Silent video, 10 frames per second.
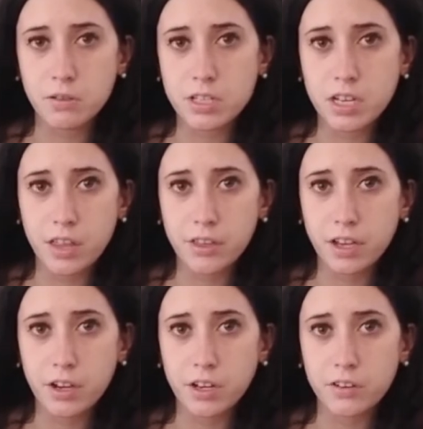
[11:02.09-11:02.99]
nothing I
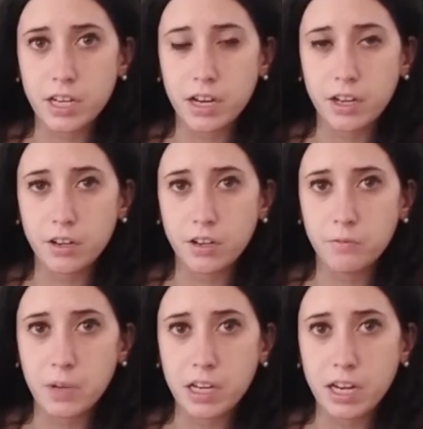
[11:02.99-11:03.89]
could have done. I could have
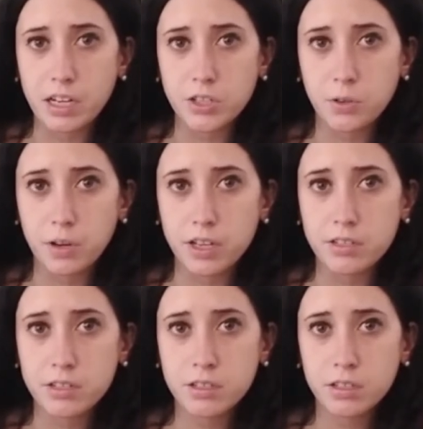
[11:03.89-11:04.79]
made any
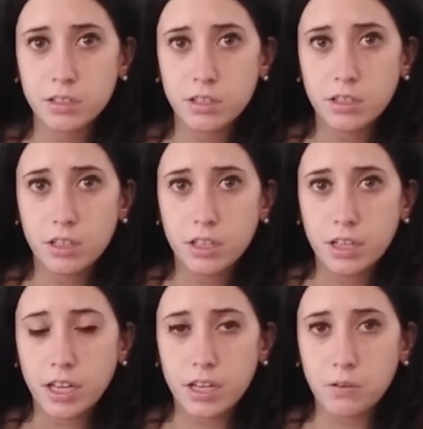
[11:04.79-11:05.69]
choice
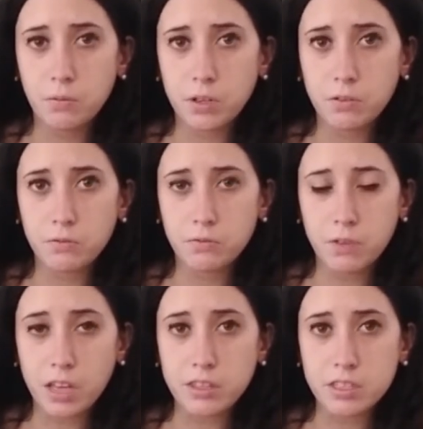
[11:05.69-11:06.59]
and it would have
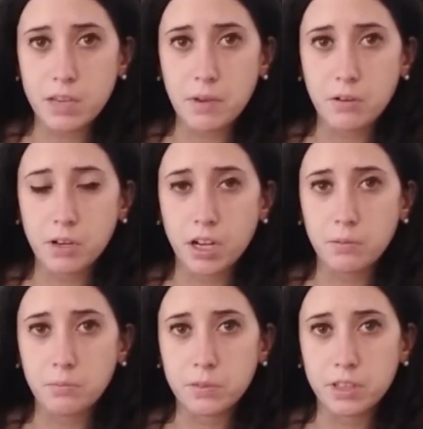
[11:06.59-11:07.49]
had the same
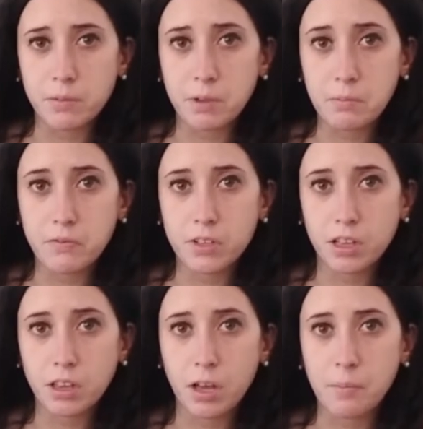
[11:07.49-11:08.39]
outcome. And that made me feel a
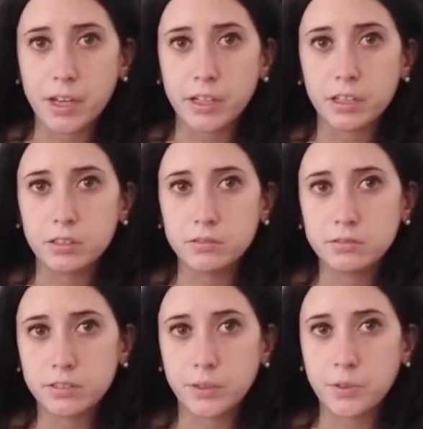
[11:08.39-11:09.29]
lot better,
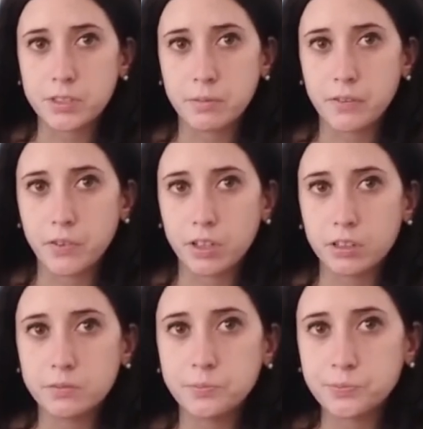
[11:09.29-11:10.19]
that it wasn't my fault.